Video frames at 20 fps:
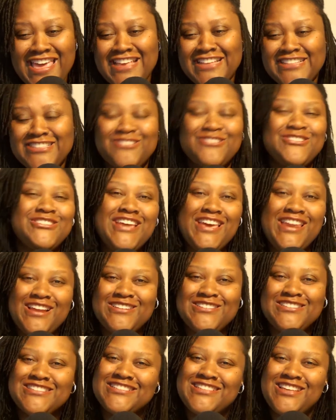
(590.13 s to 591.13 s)
So shout out
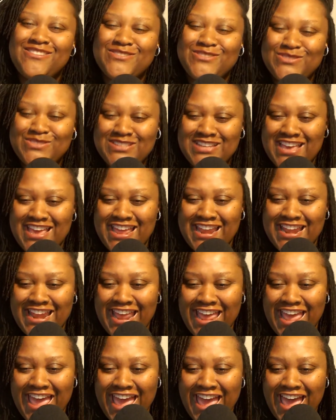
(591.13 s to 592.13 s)
to South Sudan.
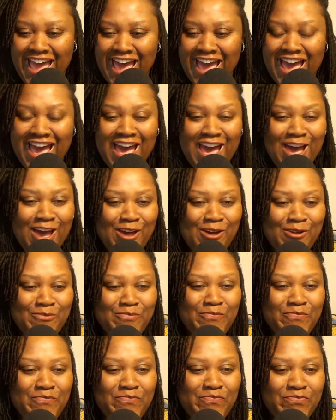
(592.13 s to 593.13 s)

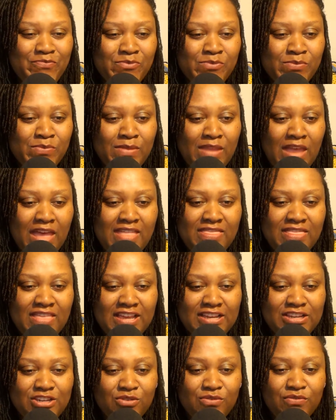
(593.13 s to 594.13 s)
And
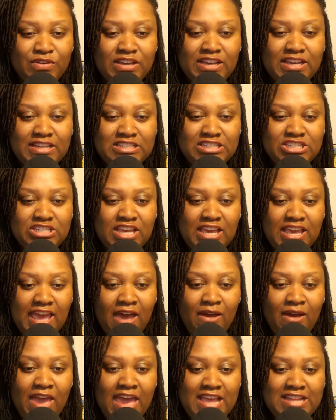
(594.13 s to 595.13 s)
then don't forget to check
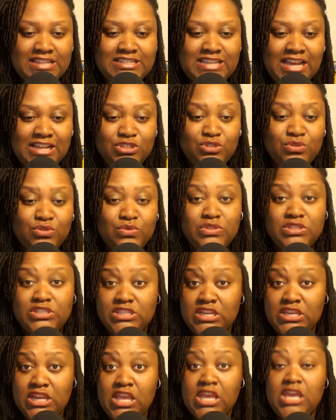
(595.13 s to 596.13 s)
out at Tattoo
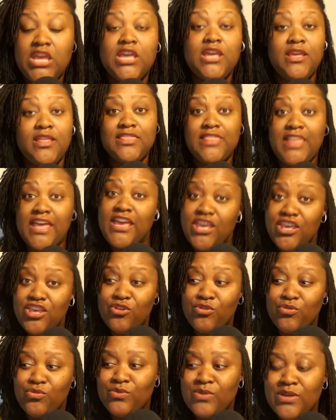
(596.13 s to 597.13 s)
City. Thank
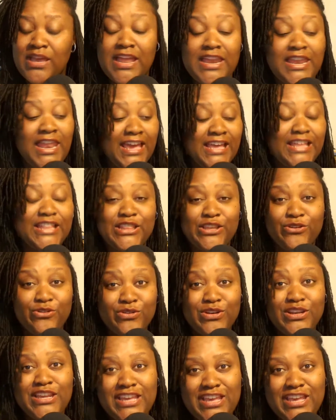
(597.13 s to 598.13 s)
you. Like
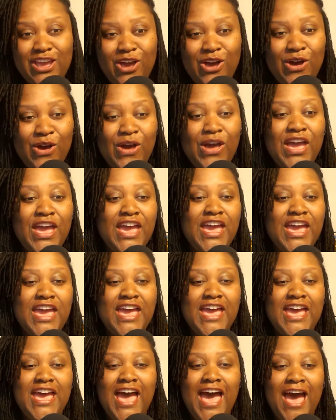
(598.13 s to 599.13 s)
literally, y'all,
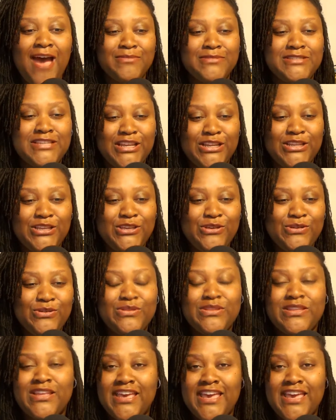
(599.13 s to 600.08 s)
I'm telling you, the